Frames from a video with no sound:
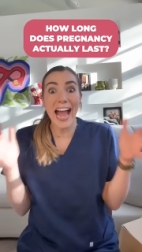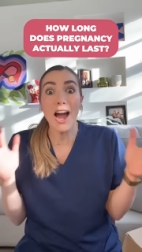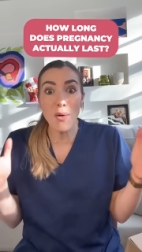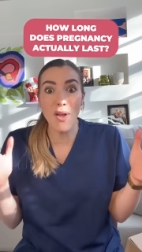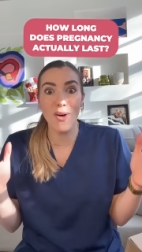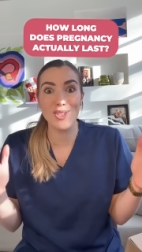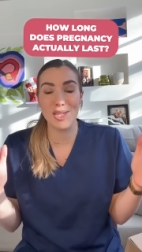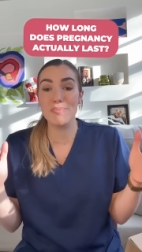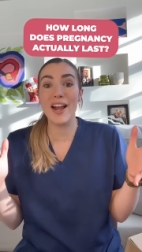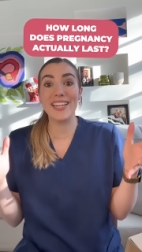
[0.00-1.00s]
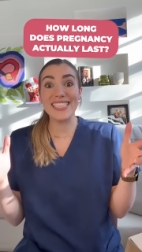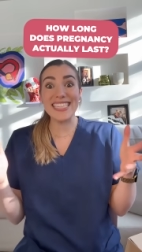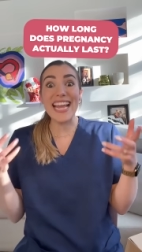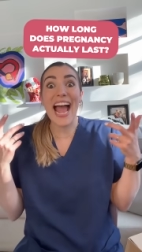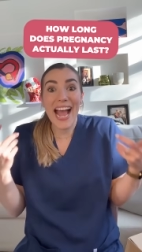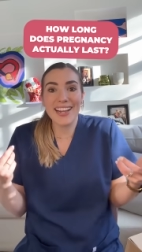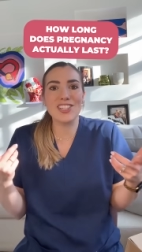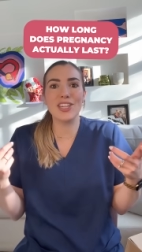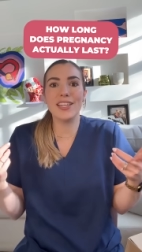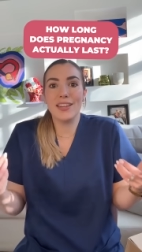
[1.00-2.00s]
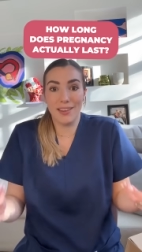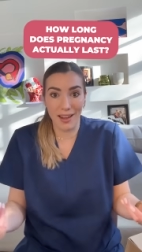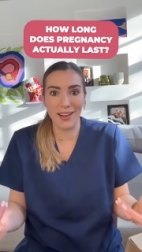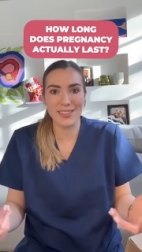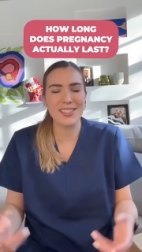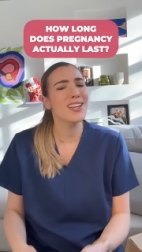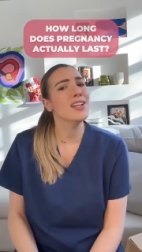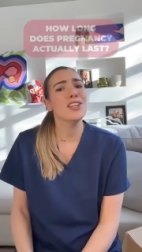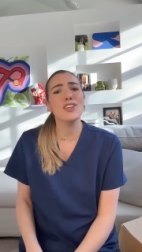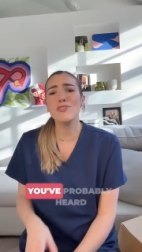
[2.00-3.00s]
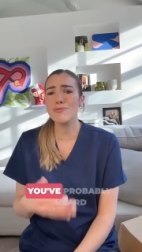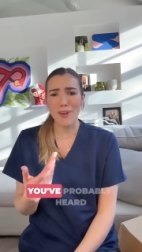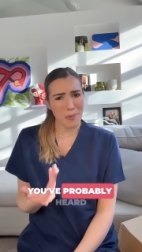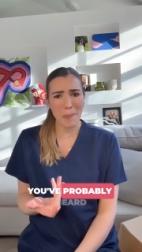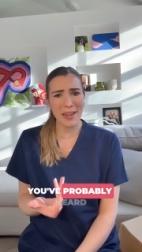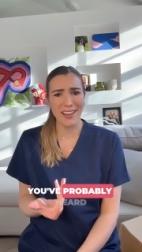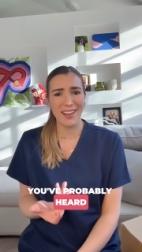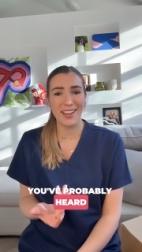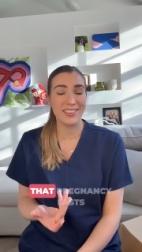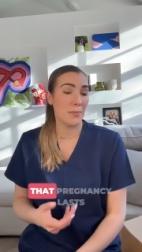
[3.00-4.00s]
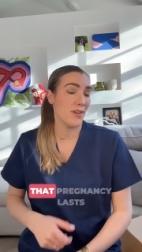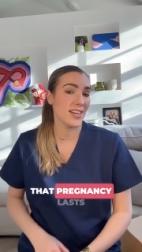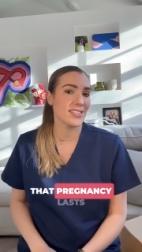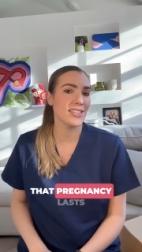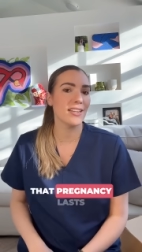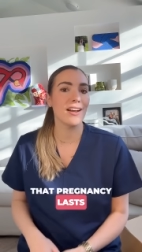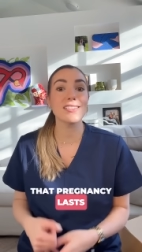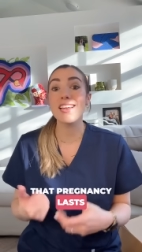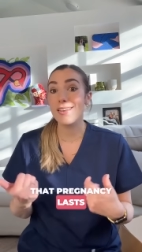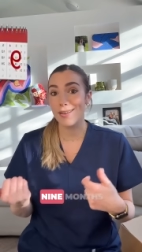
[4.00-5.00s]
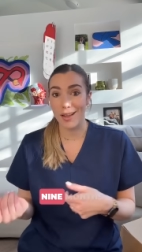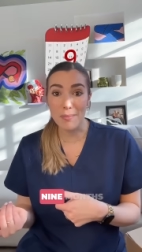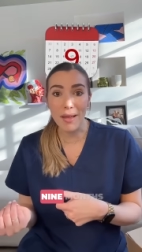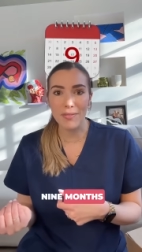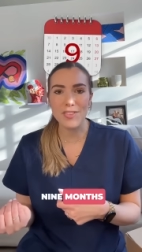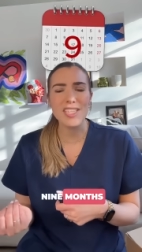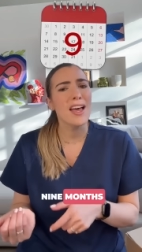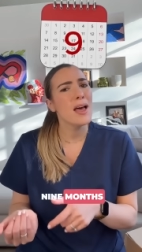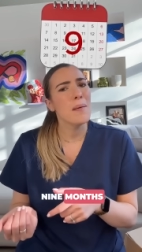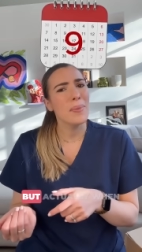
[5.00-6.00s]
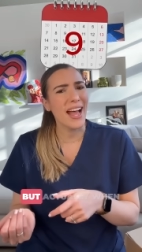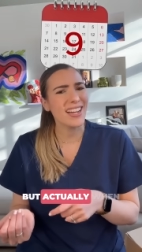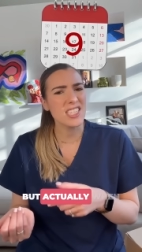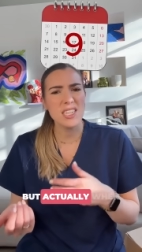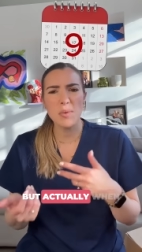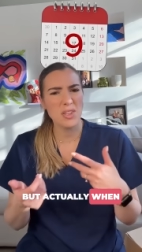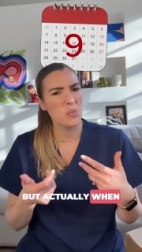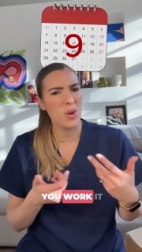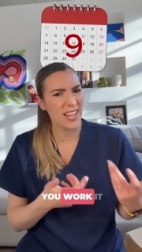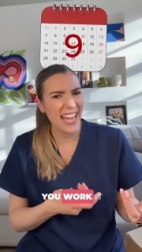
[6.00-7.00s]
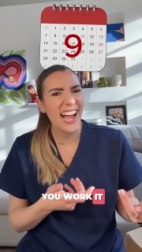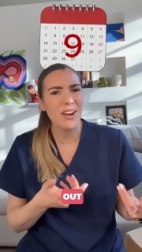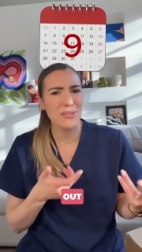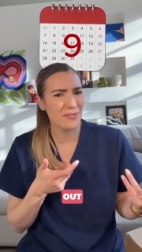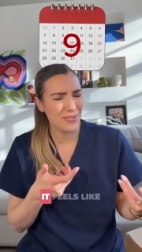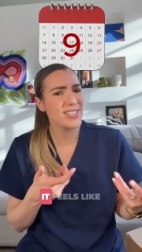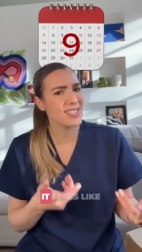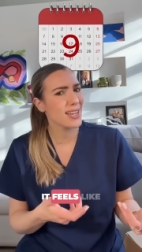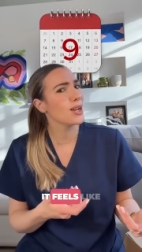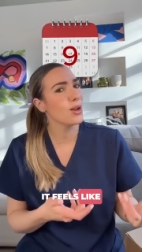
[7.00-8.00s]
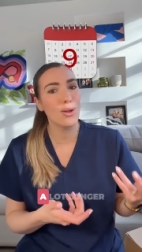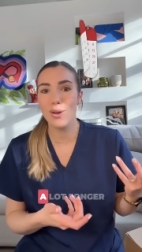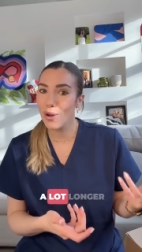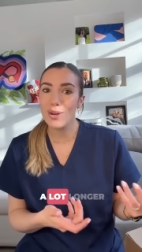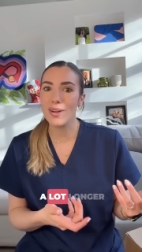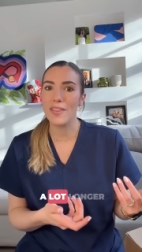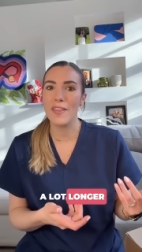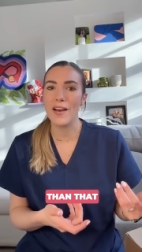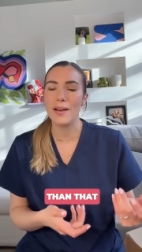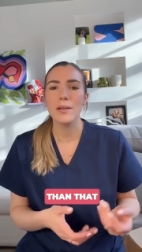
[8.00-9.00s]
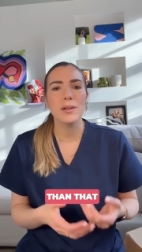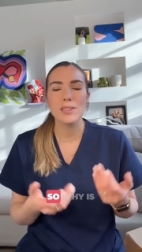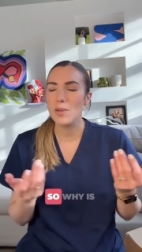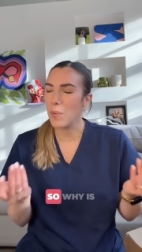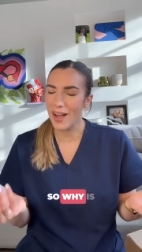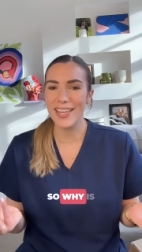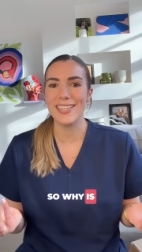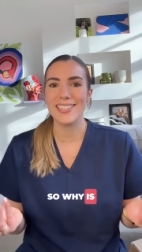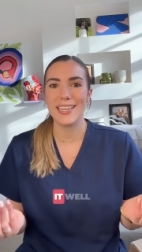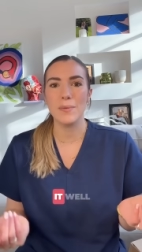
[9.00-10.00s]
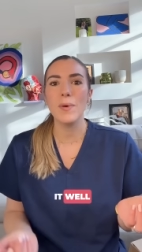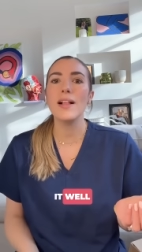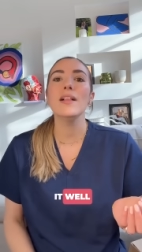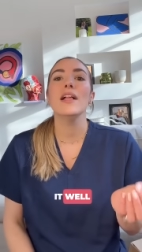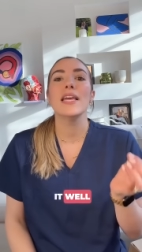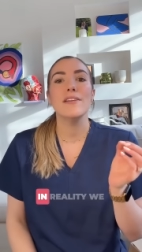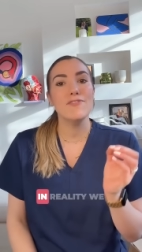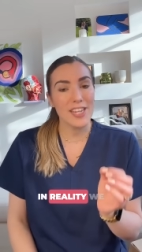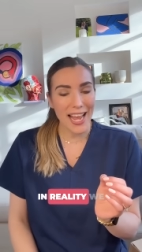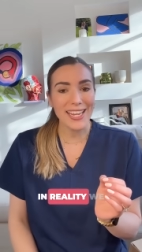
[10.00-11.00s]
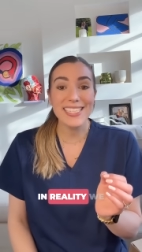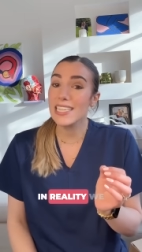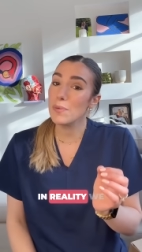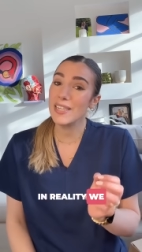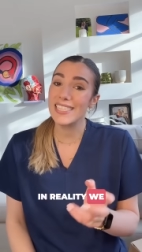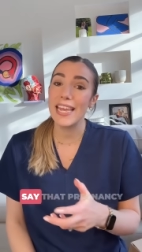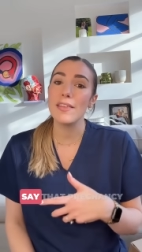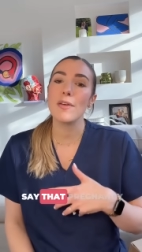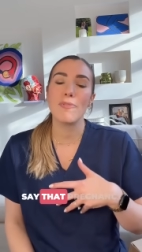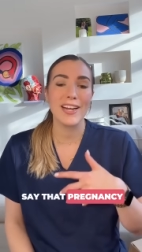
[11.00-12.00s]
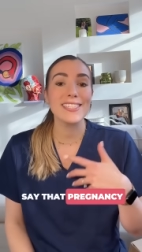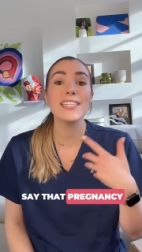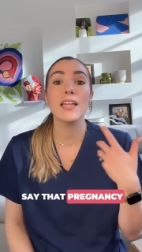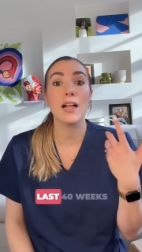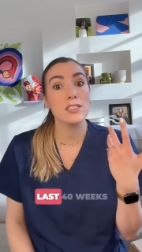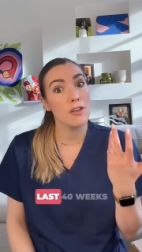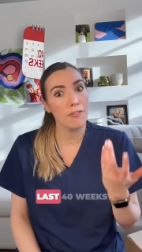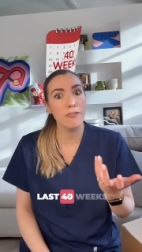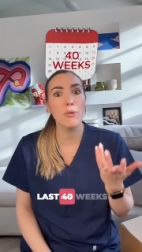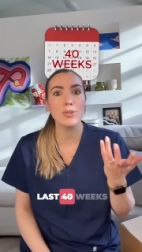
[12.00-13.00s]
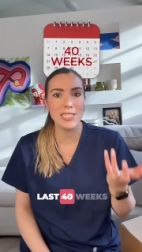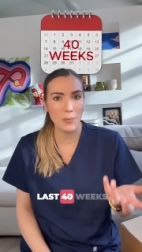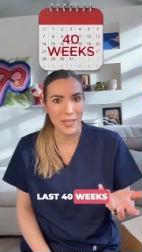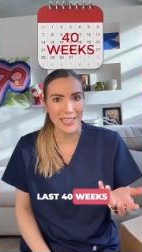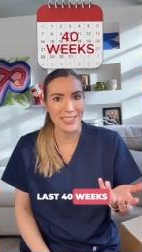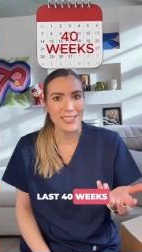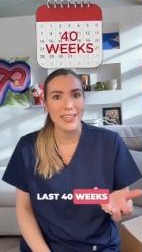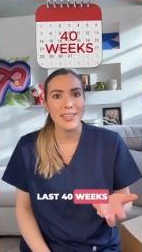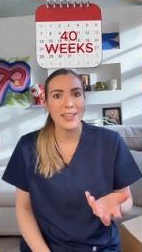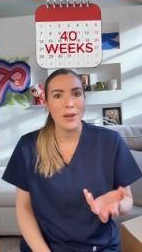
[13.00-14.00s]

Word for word: How long does pregnancy actually last? You've probably heard that pregnancy lasts nine months, but actually, when you work it out, it feels like a lot longer than that. So, why is it? Well, in reality, we say that pregnancy lasts 40 weeks.